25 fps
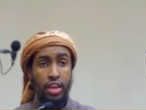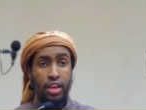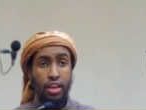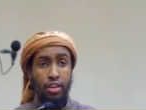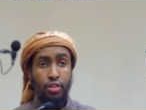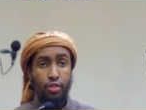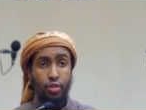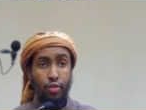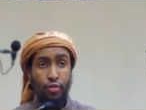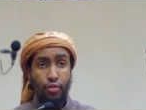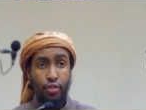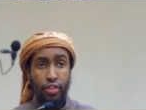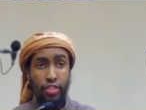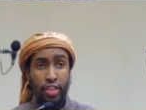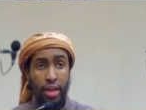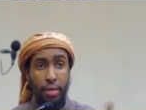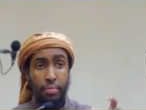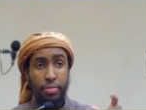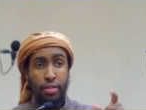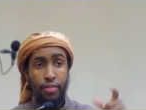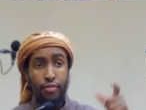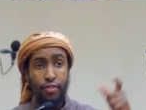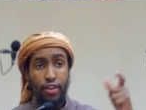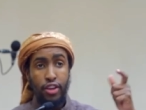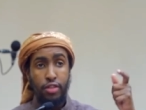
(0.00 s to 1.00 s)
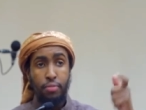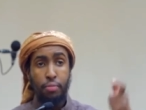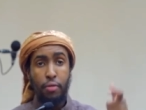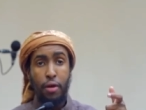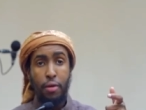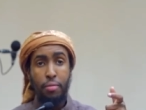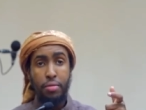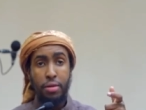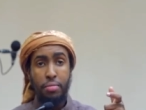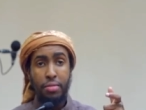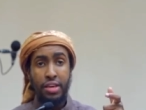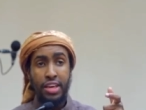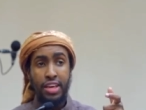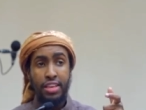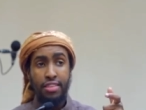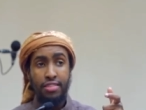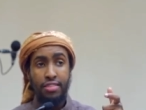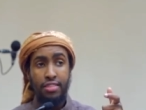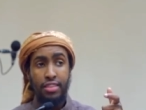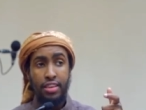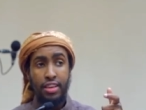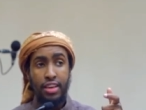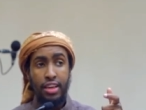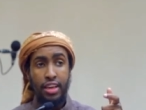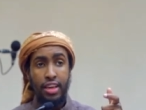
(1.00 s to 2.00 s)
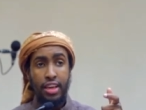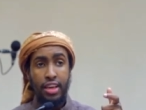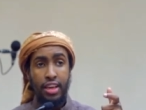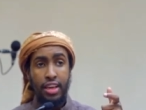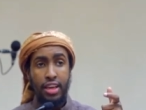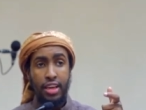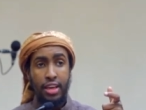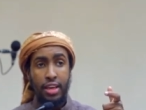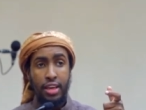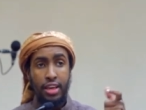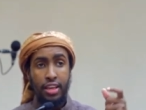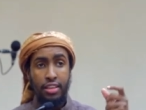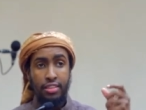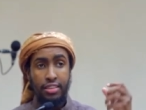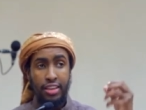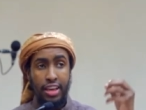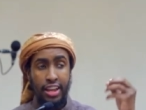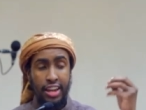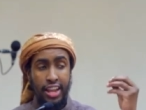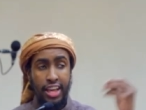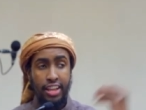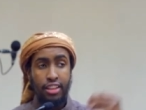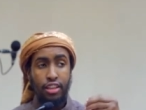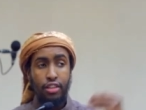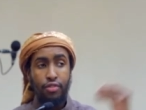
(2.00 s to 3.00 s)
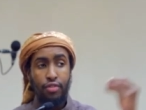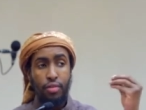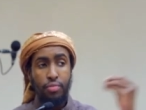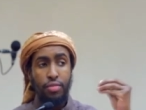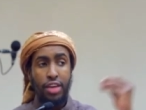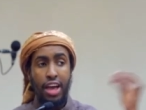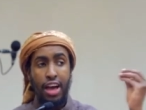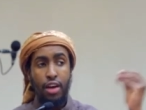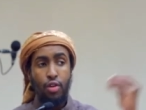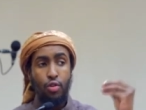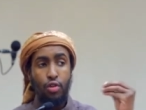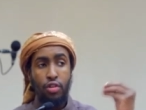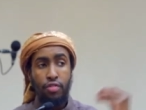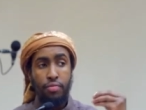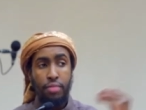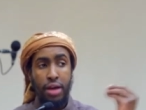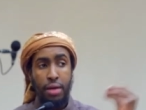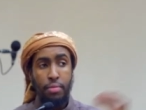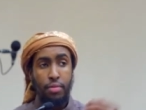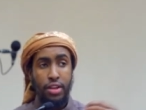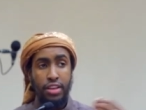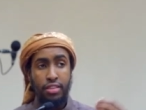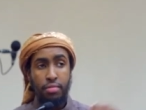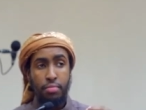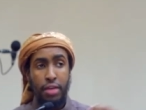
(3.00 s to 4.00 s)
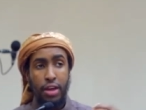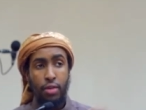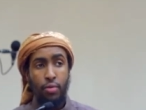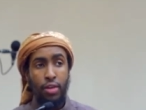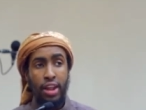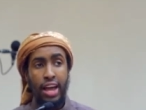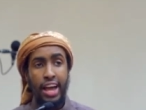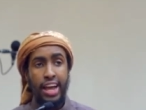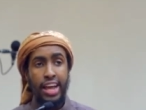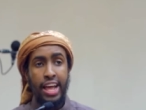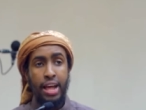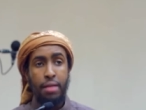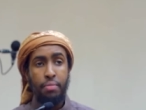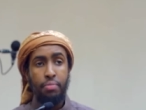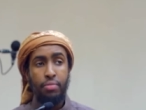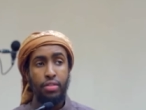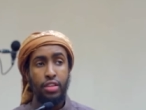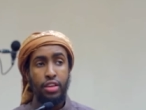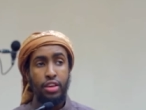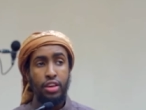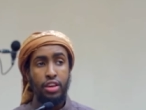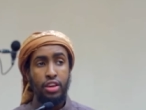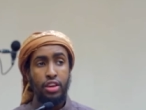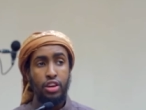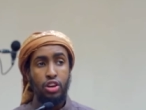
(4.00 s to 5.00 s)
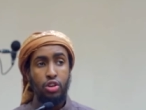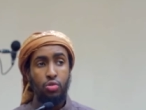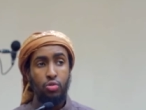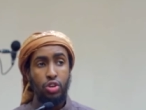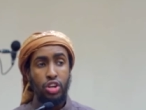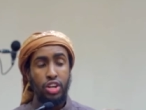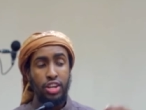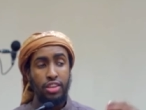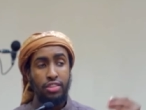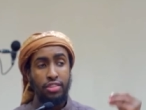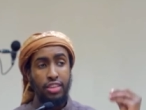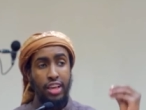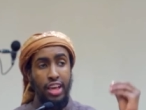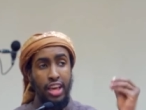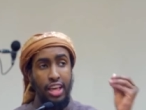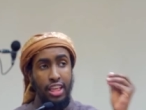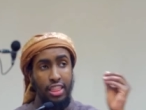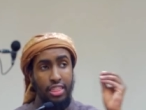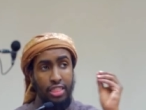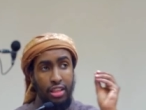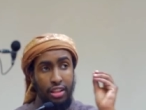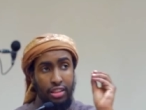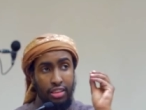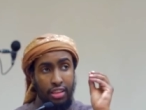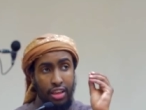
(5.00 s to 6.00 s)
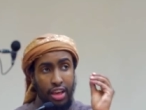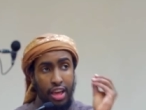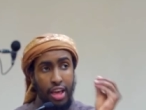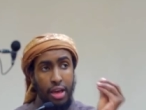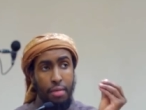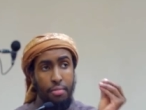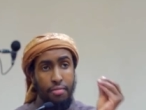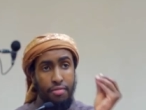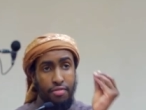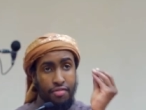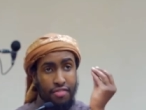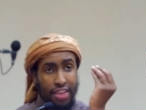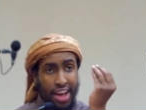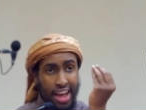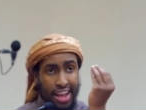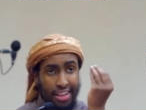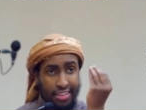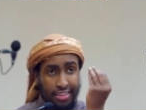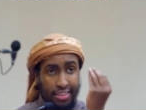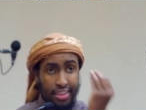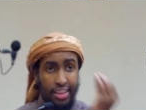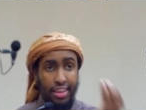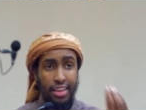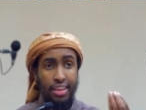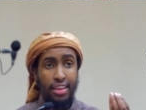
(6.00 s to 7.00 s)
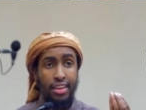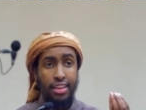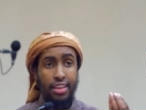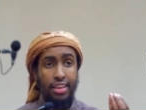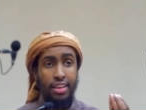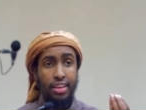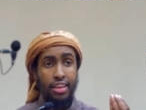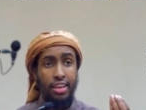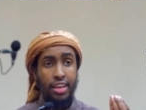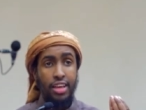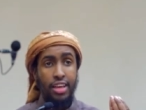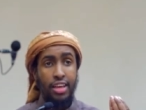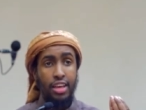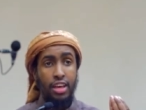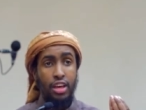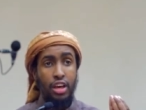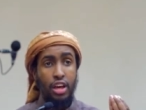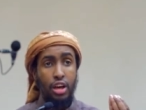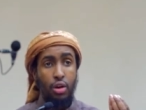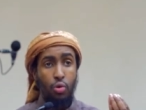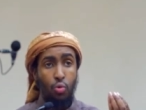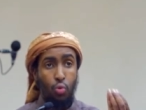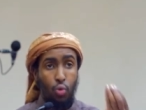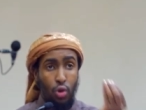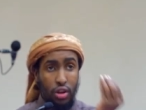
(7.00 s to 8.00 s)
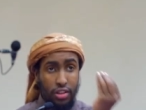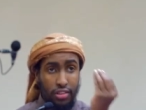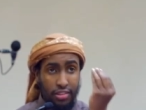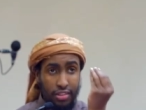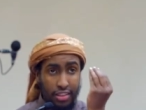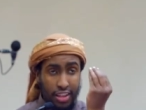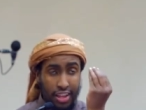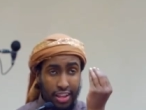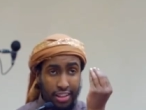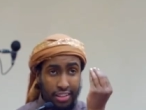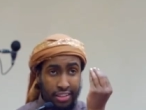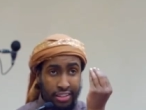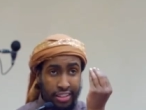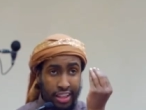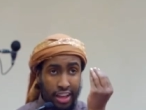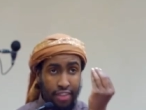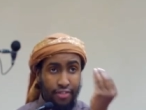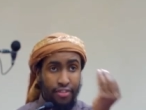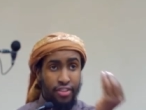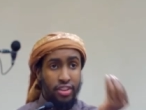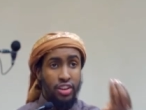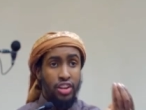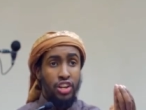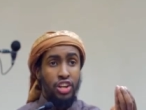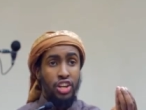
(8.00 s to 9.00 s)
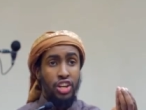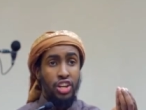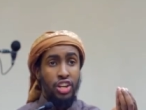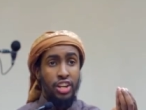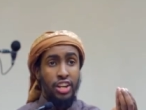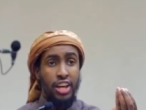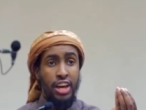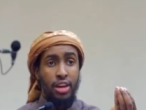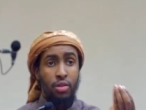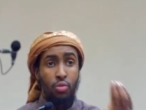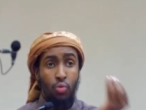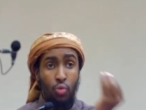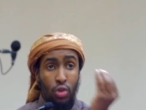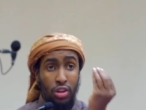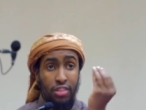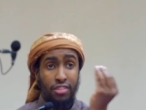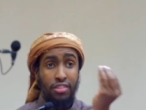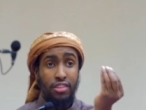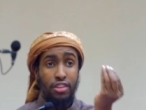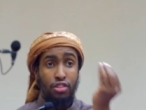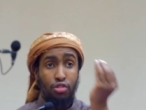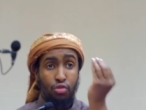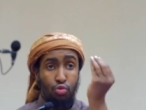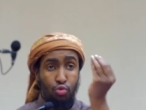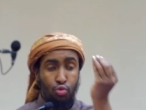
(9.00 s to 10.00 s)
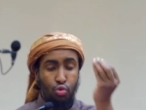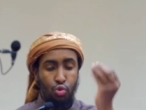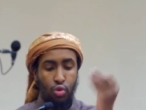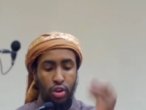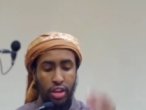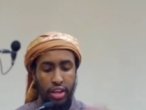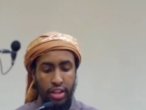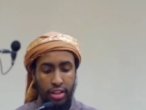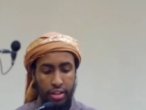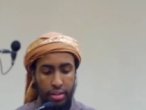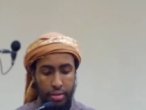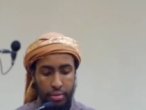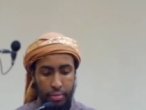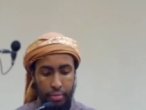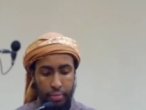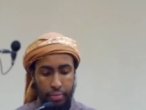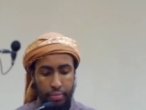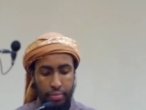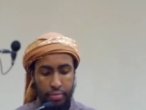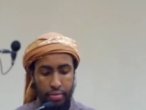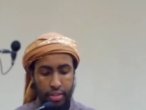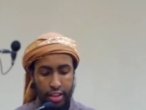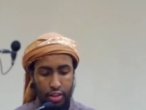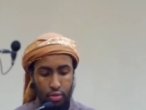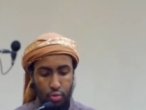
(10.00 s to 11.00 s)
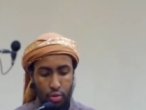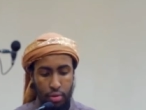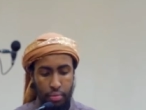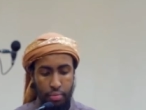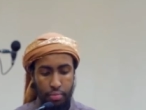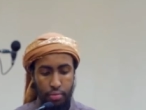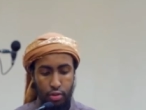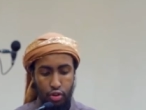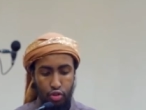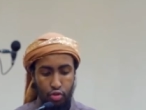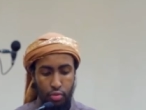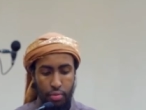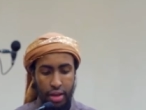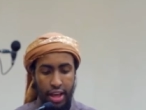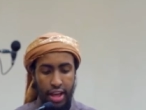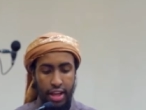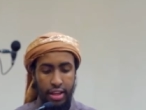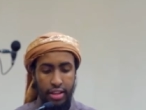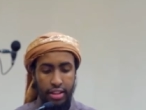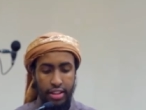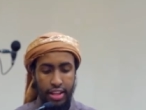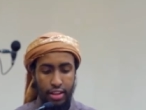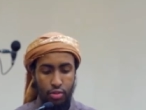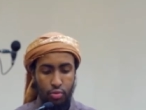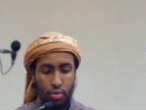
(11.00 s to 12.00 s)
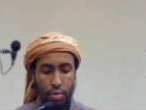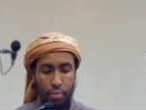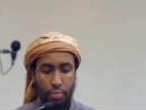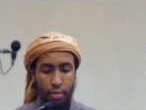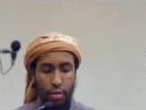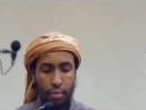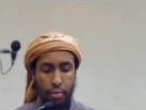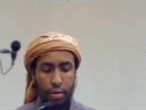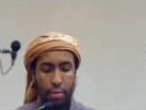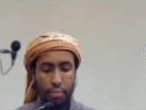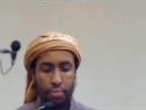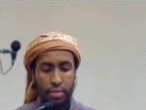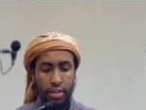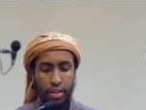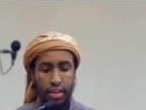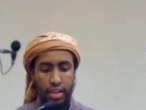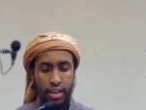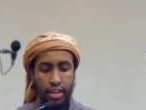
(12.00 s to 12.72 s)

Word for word: So for them, the first problem is, it's connected from the angle of Bab al-Asma' wal-Ahkam, which is the term fasiq, what's its definition and what's its ruling? That's one shubha, that's one problem.